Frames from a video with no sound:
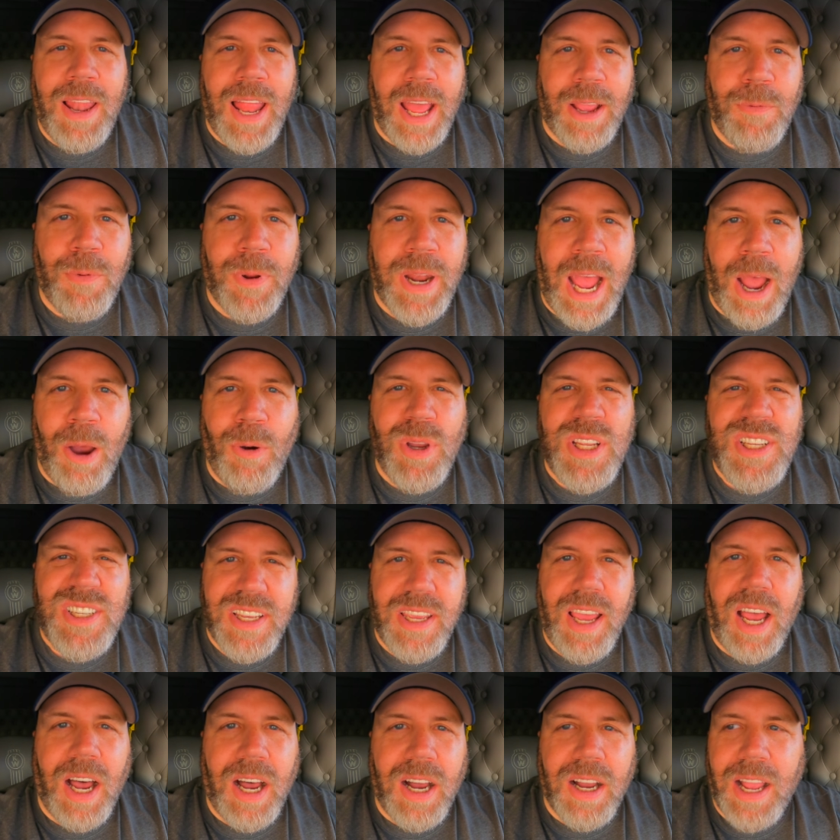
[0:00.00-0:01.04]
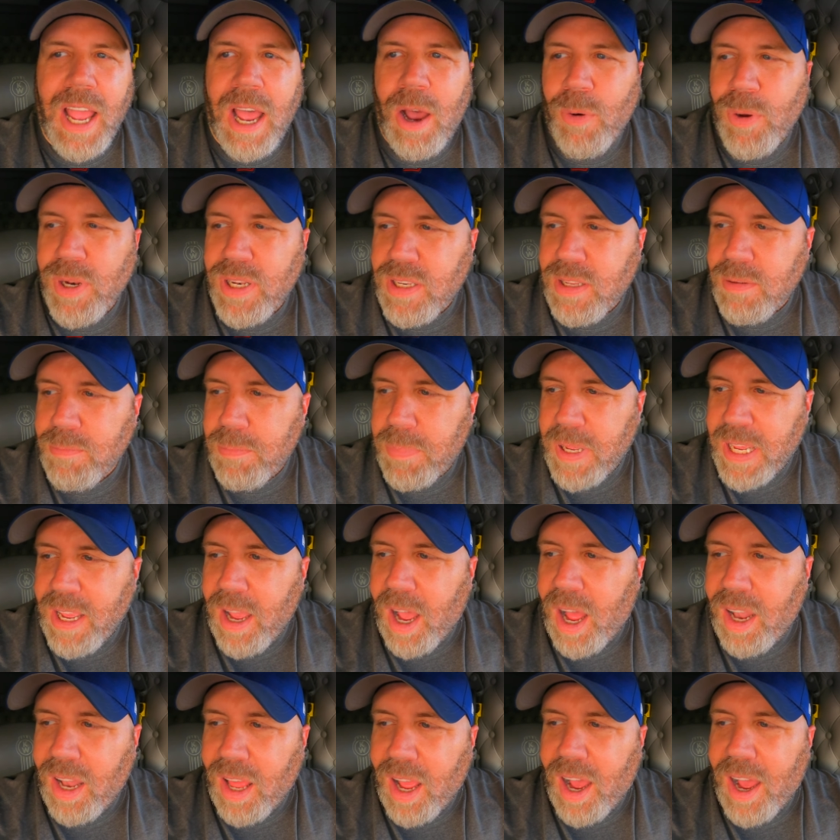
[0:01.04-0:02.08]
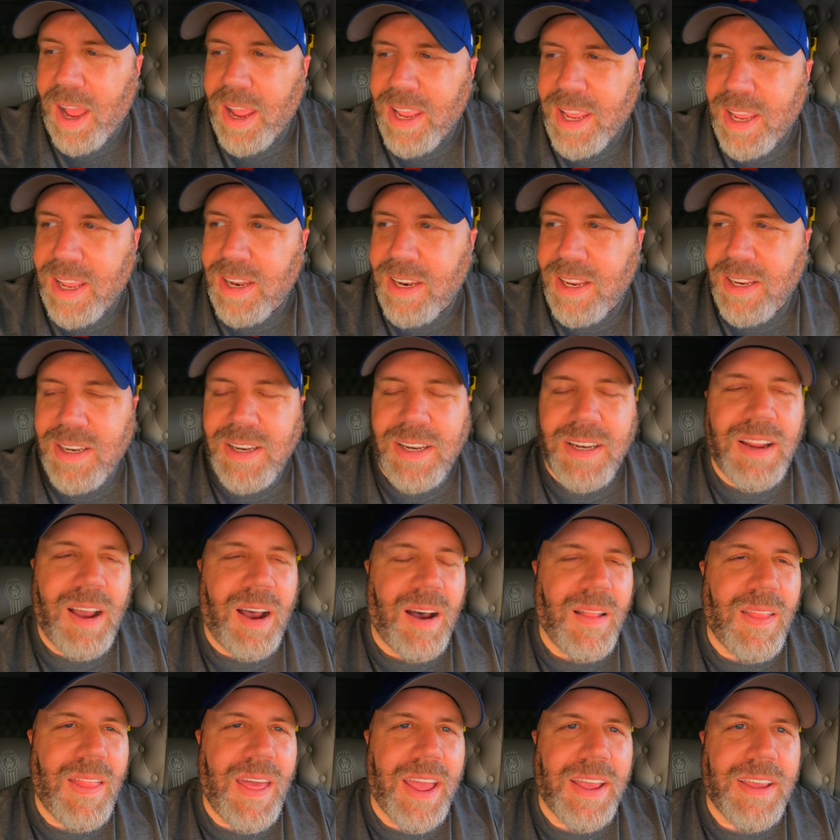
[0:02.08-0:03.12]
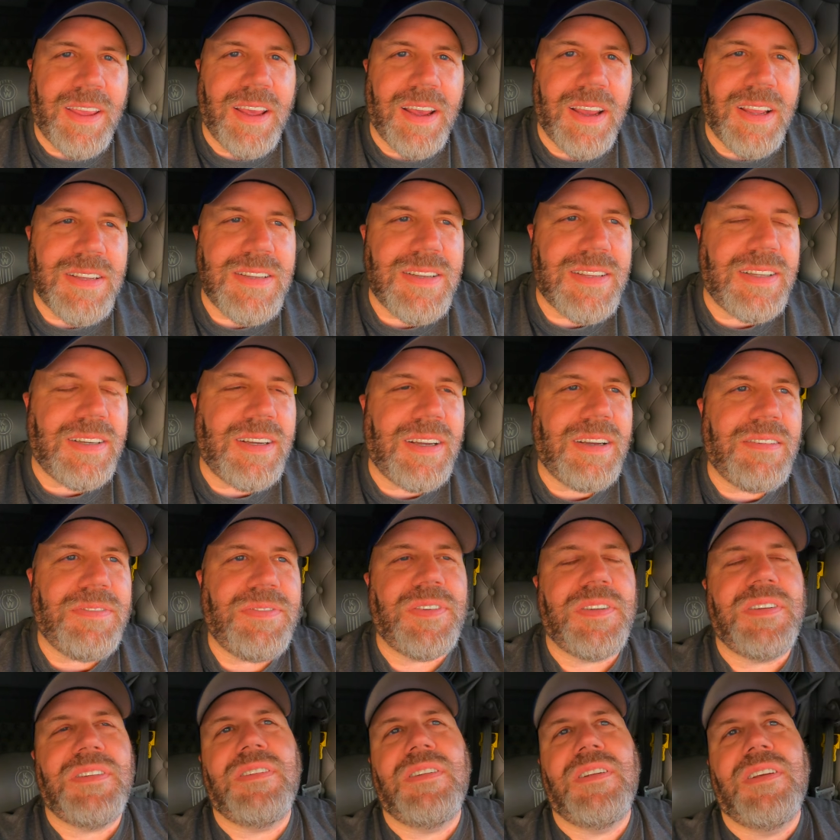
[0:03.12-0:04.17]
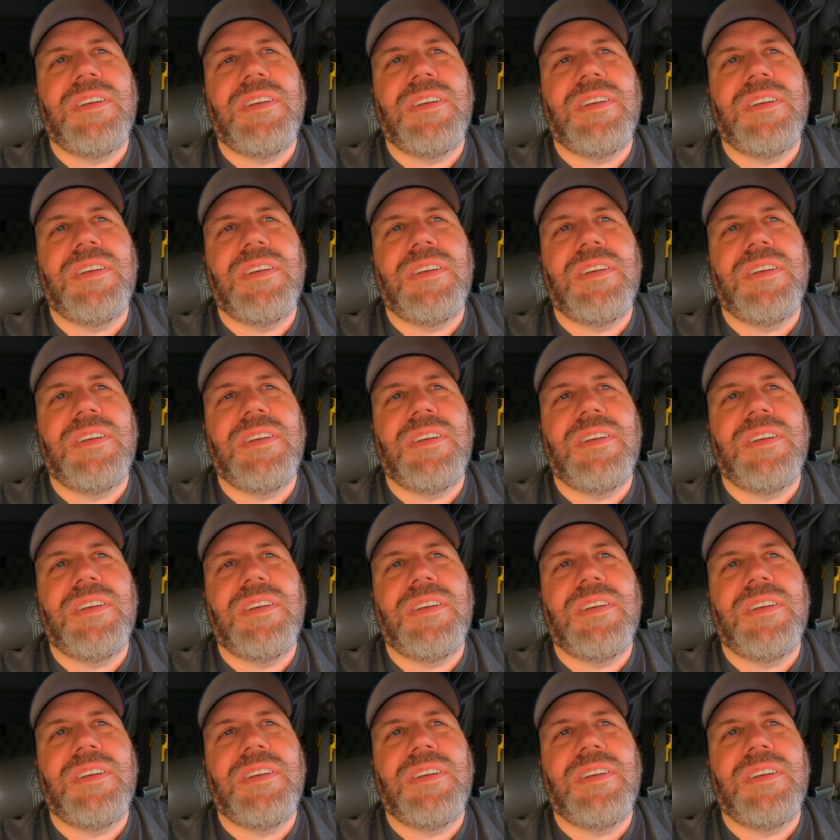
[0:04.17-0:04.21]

like when I was young, I would be all hot-headed and all that kind of stuff, and